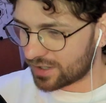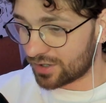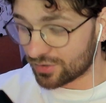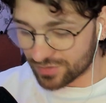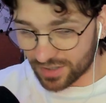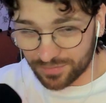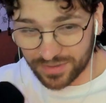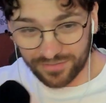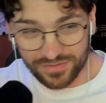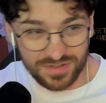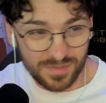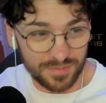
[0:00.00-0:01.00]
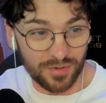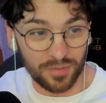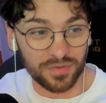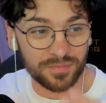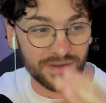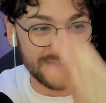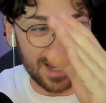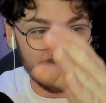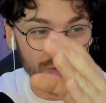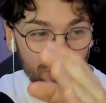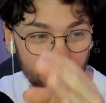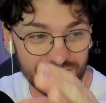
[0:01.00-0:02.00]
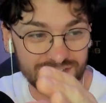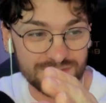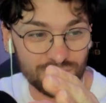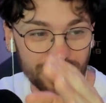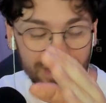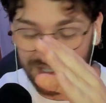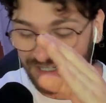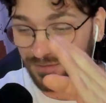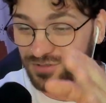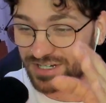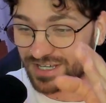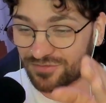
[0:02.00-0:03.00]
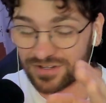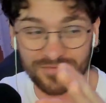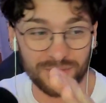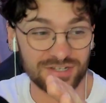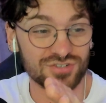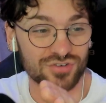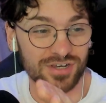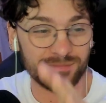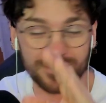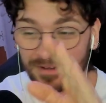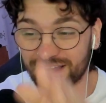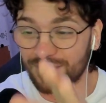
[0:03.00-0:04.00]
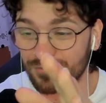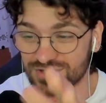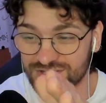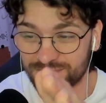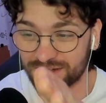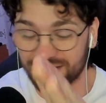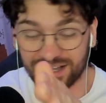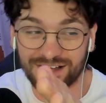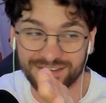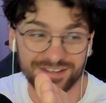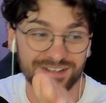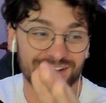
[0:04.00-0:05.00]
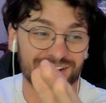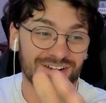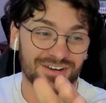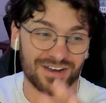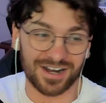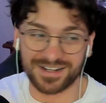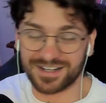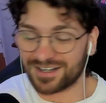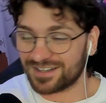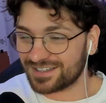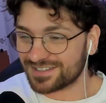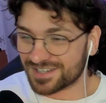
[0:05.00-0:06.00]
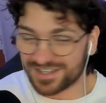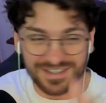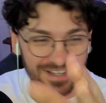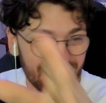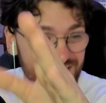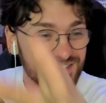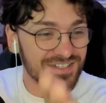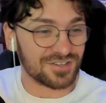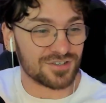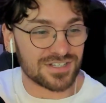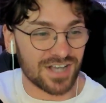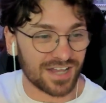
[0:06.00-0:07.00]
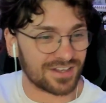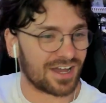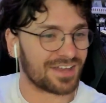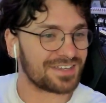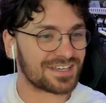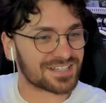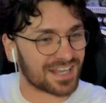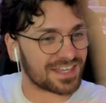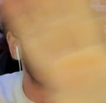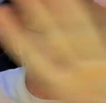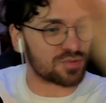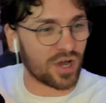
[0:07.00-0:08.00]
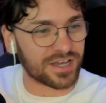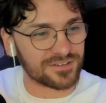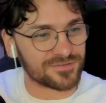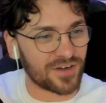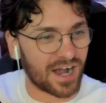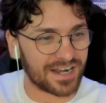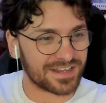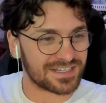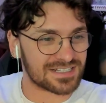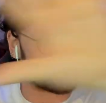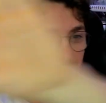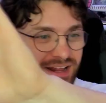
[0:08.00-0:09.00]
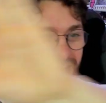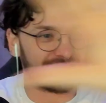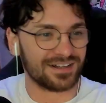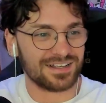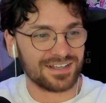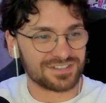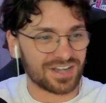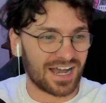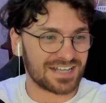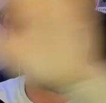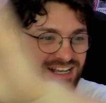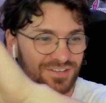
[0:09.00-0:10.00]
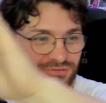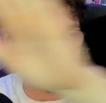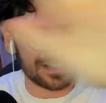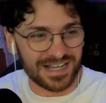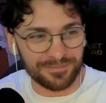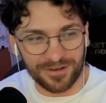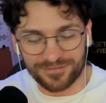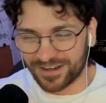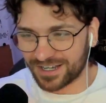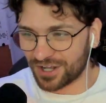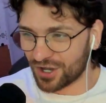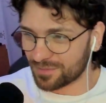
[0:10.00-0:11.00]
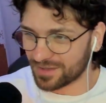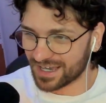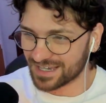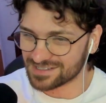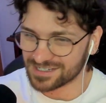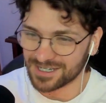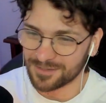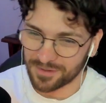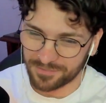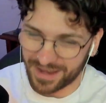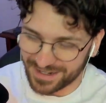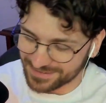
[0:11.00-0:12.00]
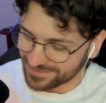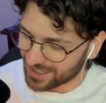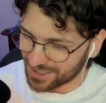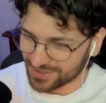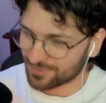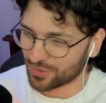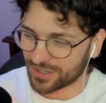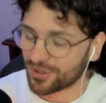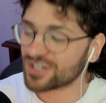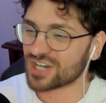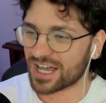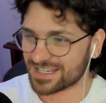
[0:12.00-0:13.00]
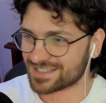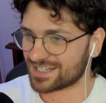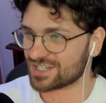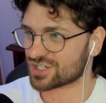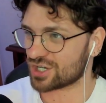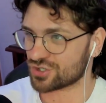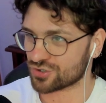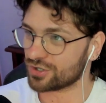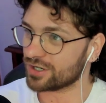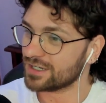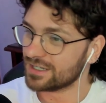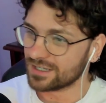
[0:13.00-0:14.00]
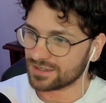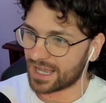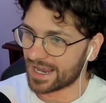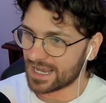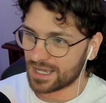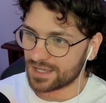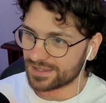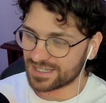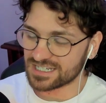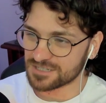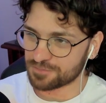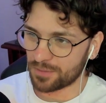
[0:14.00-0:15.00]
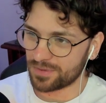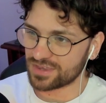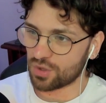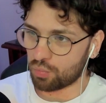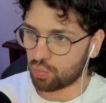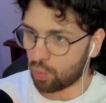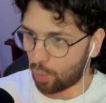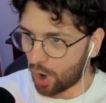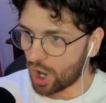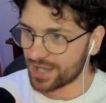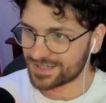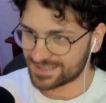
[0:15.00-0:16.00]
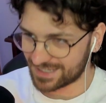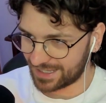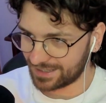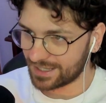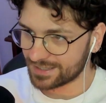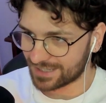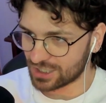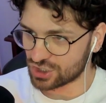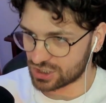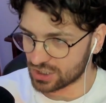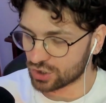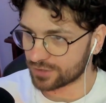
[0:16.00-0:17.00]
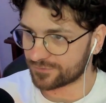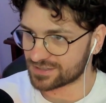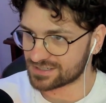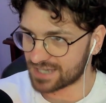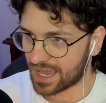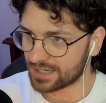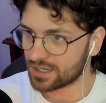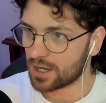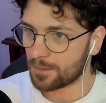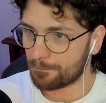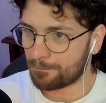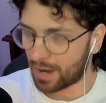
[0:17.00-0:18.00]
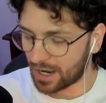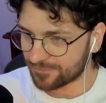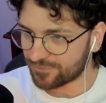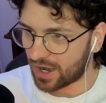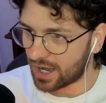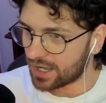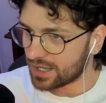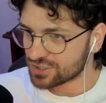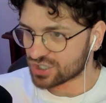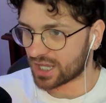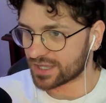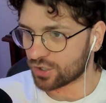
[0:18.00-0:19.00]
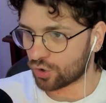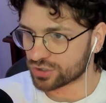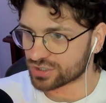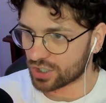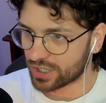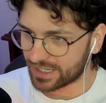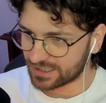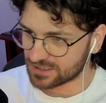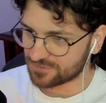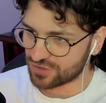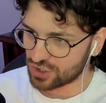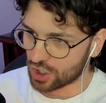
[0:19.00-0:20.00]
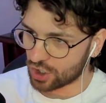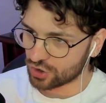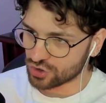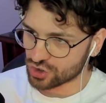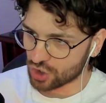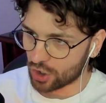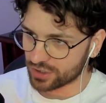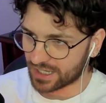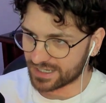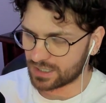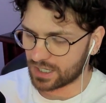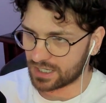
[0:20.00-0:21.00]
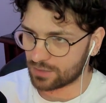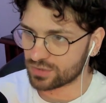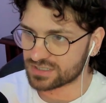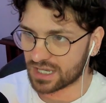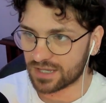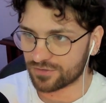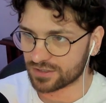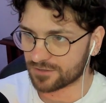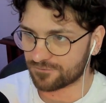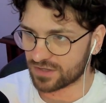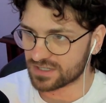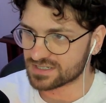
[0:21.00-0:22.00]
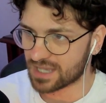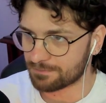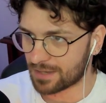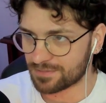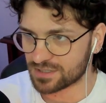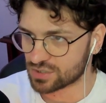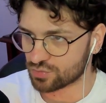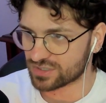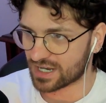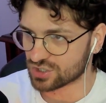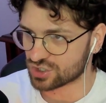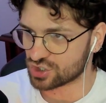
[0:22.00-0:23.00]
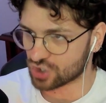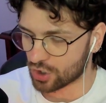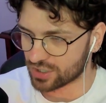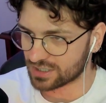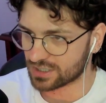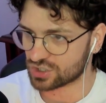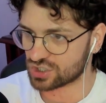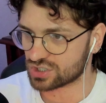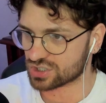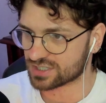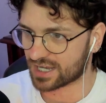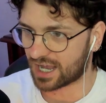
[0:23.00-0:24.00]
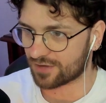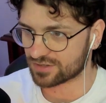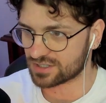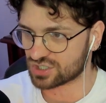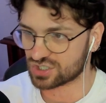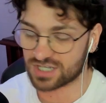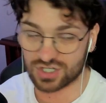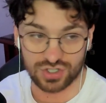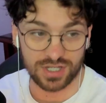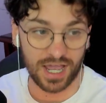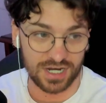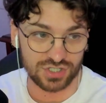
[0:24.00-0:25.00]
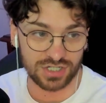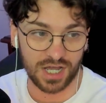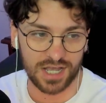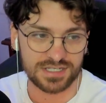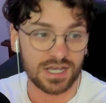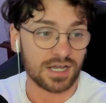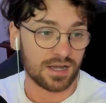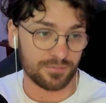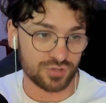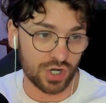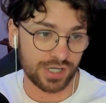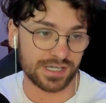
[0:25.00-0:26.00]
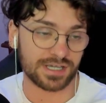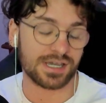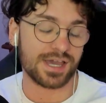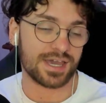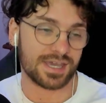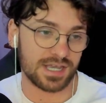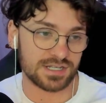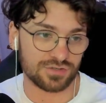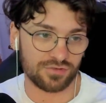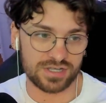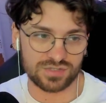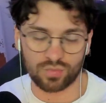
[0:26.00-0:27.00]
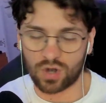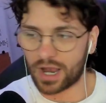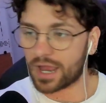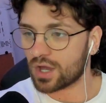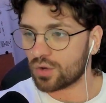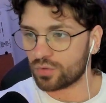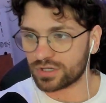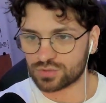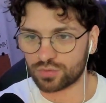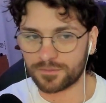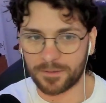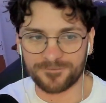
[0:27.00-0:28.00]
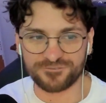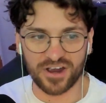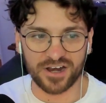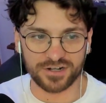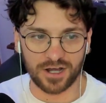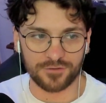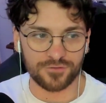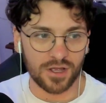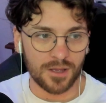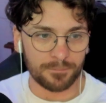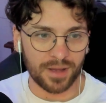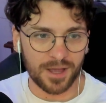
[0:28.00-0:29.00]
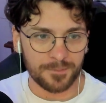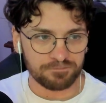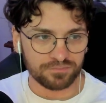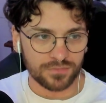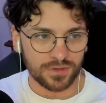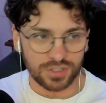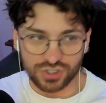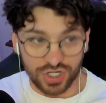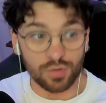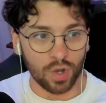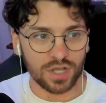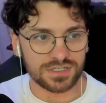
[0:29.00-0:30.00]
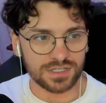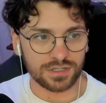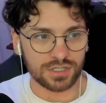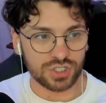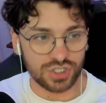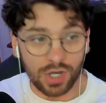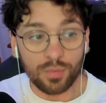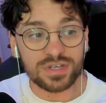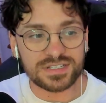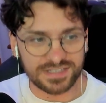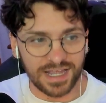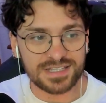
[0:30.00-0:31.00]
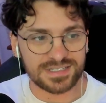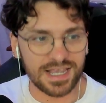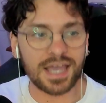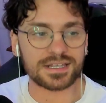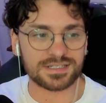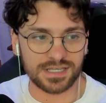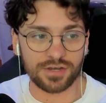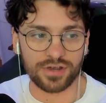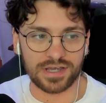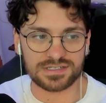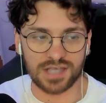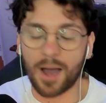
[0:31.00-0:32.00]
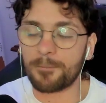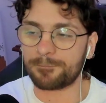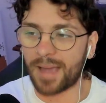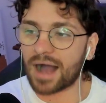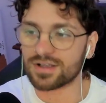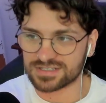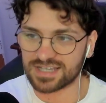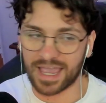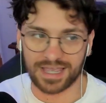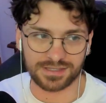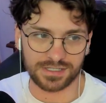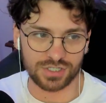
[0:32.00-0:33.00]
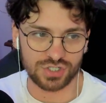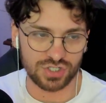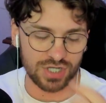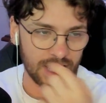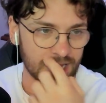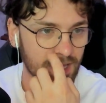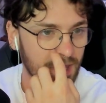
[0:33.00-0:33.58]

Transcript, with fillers: Also, I've been having so many problems with my camera already this morning. Like, I'm trying to get ready for my stream, and my camera's just been a cunt right now. So that's just a little side note. I think it's I think it's working fine. I think it's better. So I just had to reset my fucking OBS. But man, what what Charlie said is so true. Like this is probably the worst thing that she could have said by far. Charlie also in his video showed like he, he, was even convinced that maybe she was actually joking and she just like after this she said, "Actually guys, I'm joking. Here's the reason why." Which would be fair enough, but she wasn't. She was dead set serious about saying this shit.